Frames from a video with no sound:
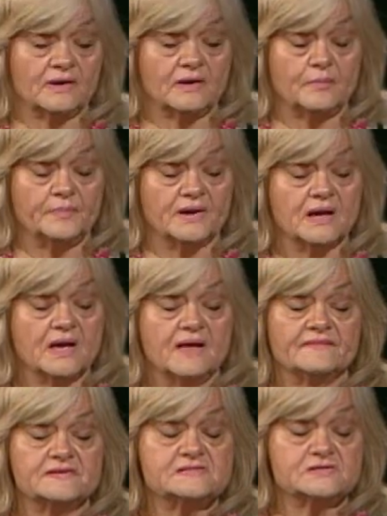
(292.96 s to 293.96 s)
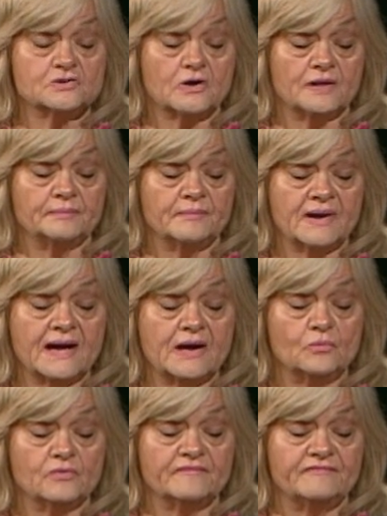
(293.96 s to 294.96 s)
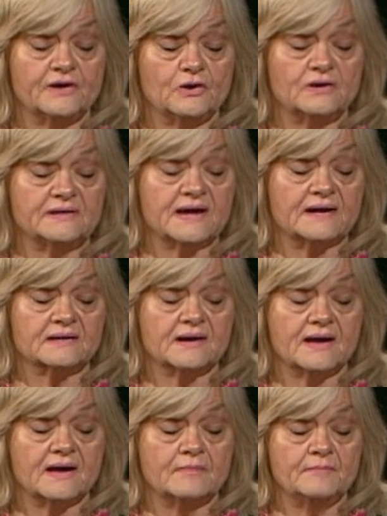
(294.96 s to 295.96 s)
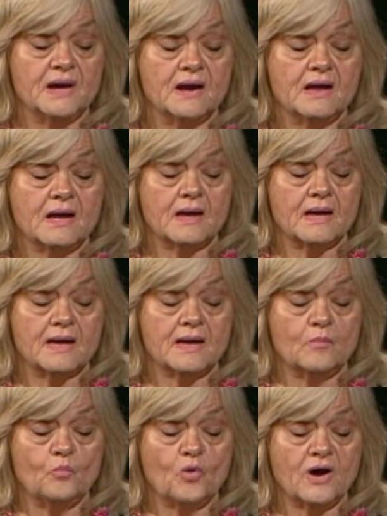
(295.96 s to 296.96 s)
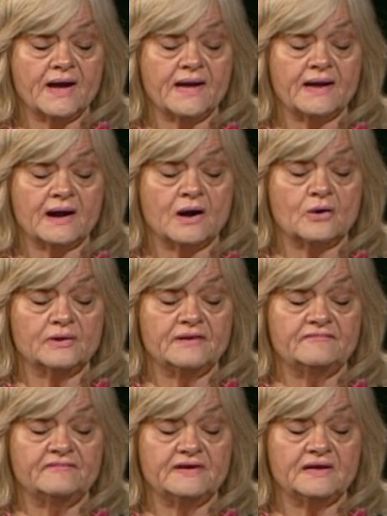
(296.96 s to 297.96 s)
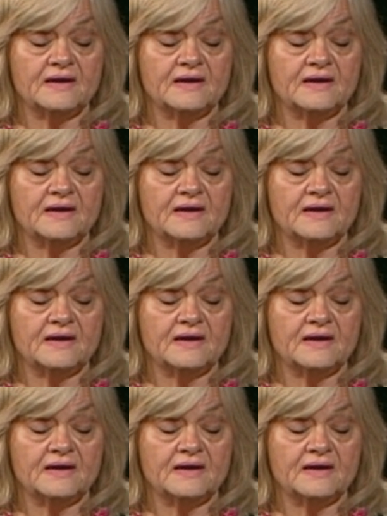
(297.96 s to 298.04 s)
help it. This is called myrevair.com, MYREVAIR.com.